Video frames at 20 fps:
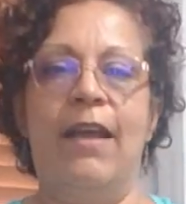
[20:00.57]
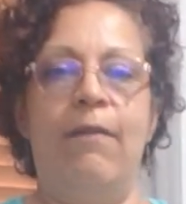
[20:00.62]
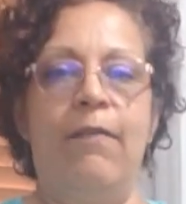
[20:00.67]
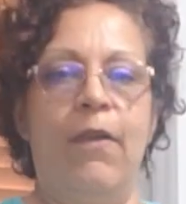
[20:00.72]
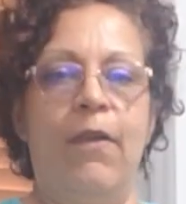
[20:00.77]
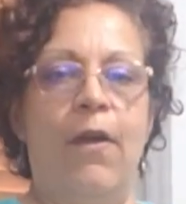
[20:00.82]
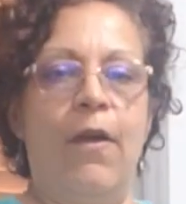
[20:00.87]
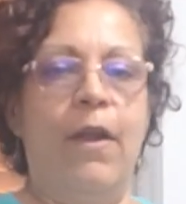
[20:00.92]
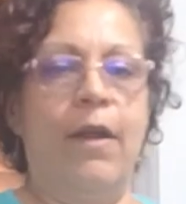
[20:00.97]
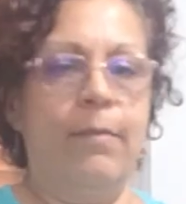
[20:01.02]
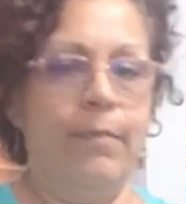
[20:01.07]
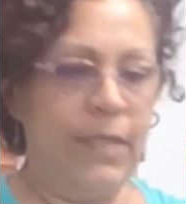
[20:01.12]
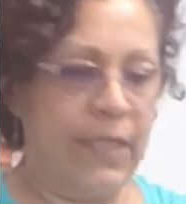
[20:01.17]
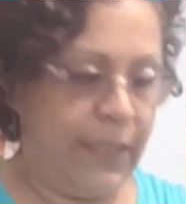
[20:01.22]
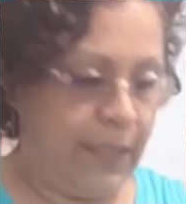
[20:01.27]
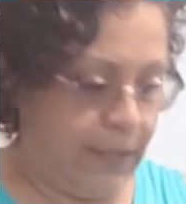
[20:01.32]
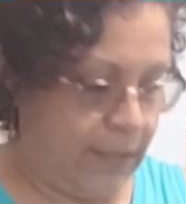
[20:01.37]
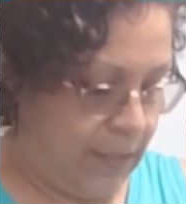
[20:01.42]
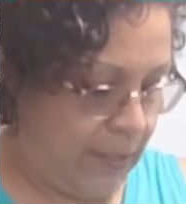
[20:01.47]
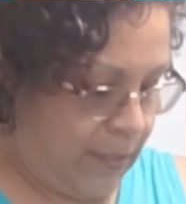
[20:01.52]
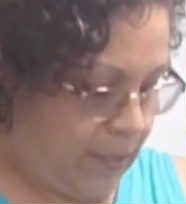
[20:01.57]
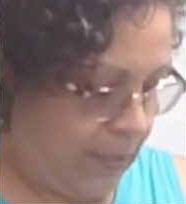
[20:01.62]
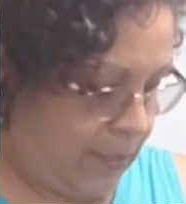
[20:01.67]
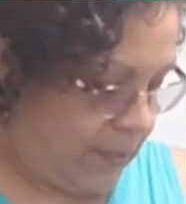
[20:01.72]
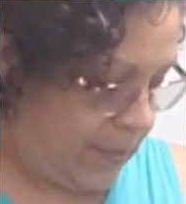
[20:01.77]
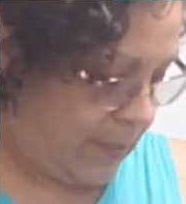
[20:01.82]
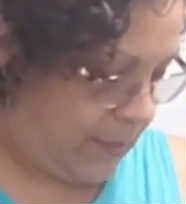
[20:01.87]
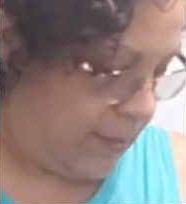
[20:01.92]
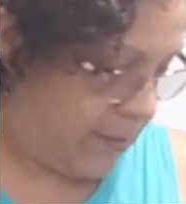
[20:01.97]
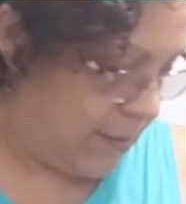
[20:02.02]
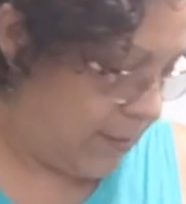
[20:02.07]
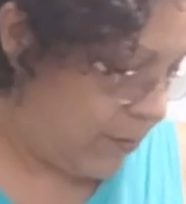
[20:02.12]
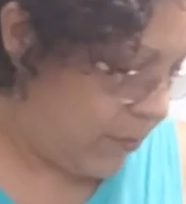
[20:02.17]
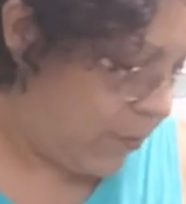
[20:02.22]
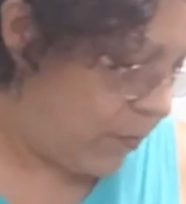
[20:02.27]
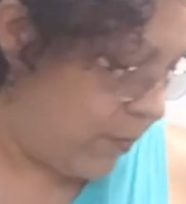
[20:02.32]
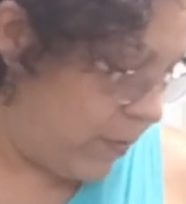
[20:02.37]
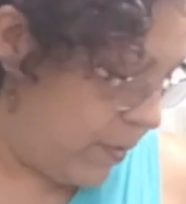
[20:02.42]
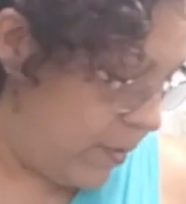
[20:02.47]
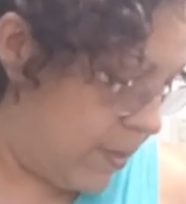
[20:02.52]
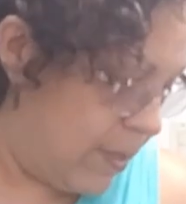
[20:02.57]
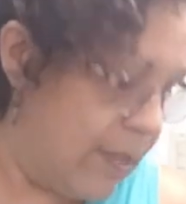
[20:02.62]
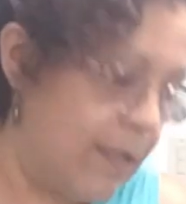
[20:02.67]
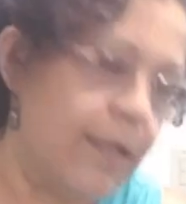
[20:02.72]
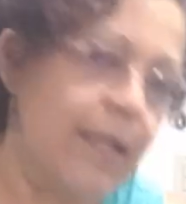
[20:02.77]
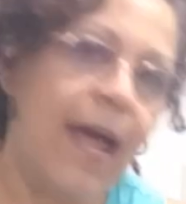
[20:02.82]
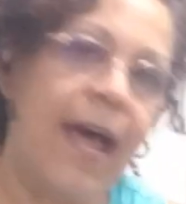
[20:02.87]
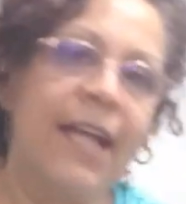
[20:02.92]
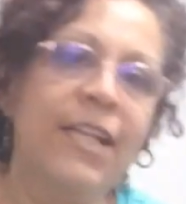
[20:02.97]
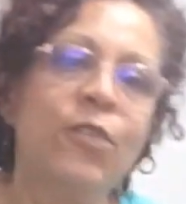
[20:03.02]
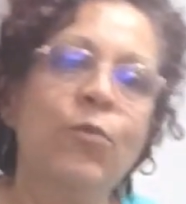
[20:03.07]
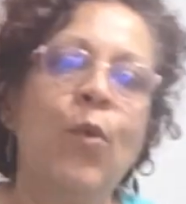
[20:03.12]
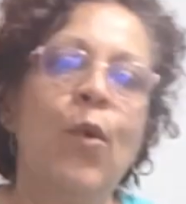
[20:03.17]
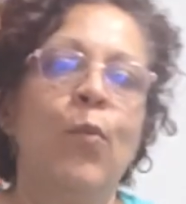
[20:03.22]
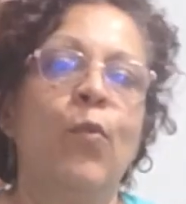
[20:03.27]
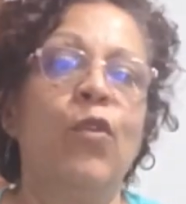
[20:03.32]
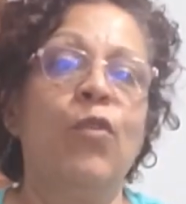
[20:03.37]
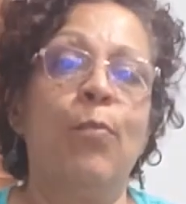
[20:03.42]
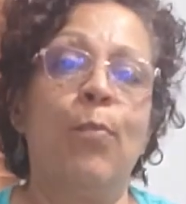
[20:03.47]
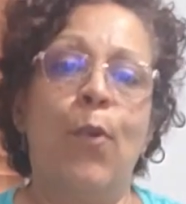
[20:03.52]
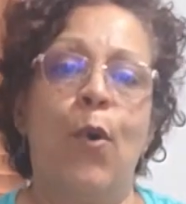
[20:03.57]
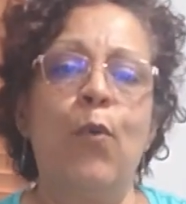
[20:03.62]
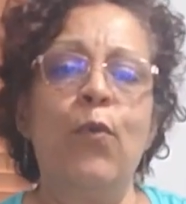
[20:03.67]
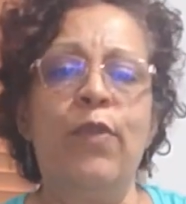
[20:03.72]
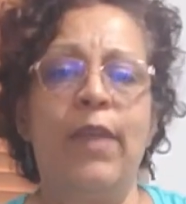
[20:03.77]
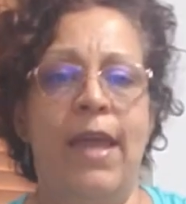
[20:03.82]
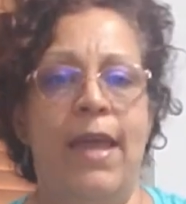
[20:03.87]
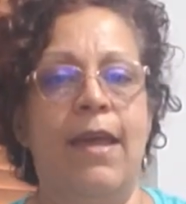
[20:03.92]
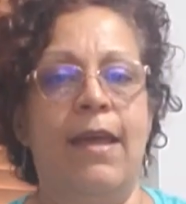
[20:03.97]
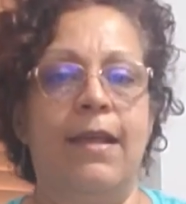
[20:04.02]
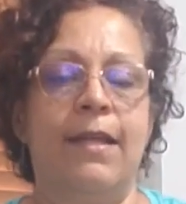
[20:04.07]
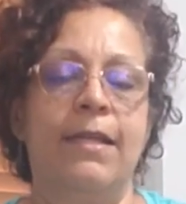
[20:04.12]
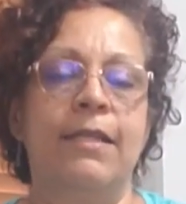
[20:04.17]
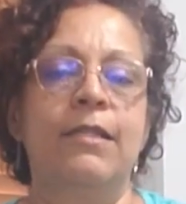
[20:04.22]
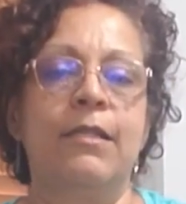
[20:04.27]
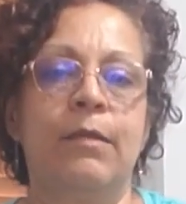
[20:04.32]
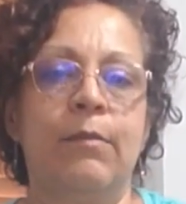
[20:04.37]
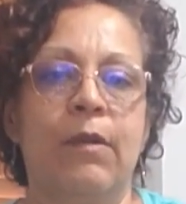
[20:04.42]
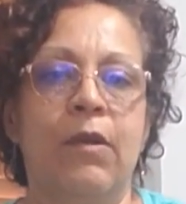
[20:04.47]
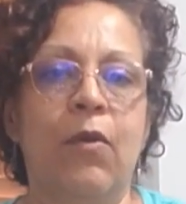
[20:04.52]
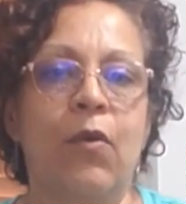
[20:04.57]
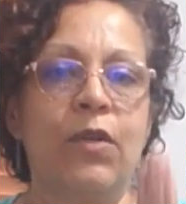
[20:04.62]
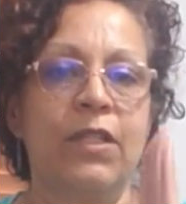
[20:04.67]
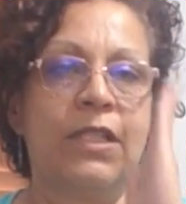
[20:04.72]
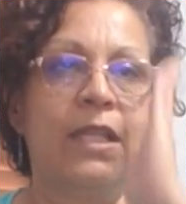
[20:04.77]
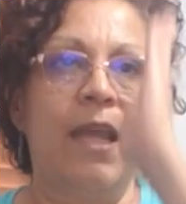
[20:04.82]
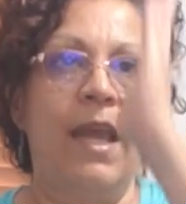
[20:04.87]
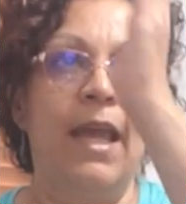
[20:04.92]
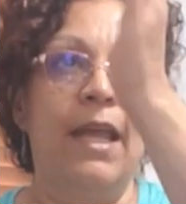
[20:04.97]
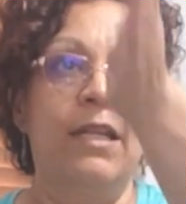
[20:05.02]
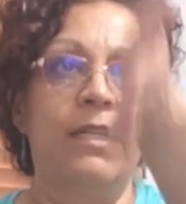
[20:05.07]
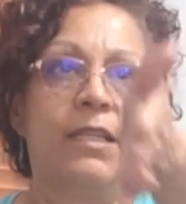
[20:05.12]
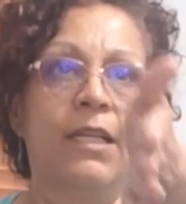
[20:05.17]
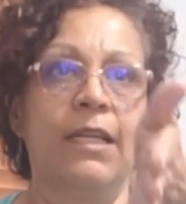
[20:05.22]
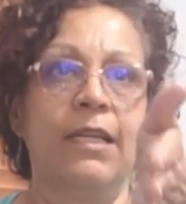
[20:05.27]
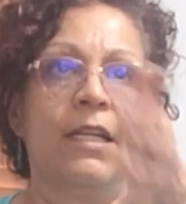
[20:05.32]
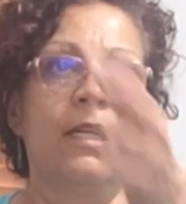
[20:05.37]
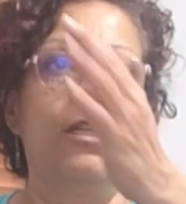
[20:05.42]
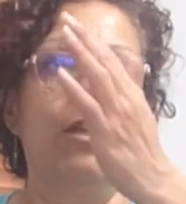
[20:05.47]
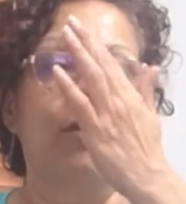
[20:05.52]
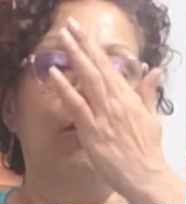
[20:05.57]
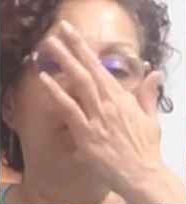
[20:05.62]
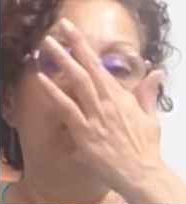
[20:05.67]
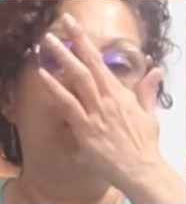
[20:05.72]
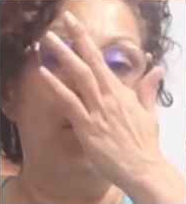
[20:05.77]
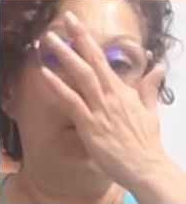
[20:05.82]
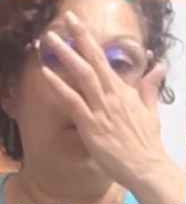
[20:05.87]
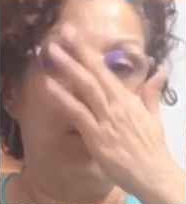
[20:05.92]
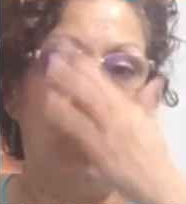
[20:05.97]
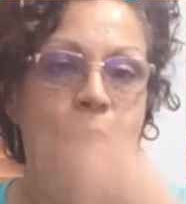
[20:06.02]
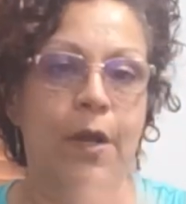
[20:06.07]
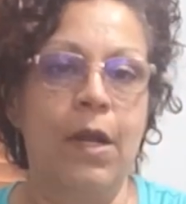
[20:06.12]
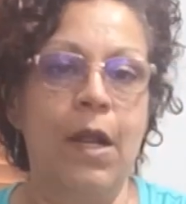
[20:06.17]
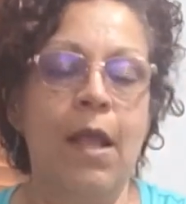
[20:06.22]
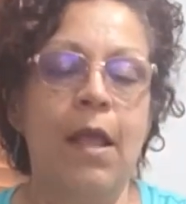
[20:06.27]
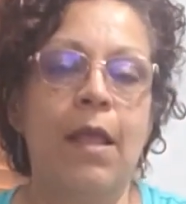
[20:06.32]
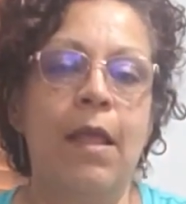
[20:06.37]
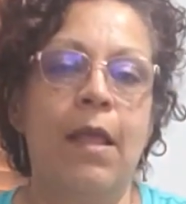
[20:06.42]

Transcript: out the arms. Last one with both hands. Of course, the head's going to look forward.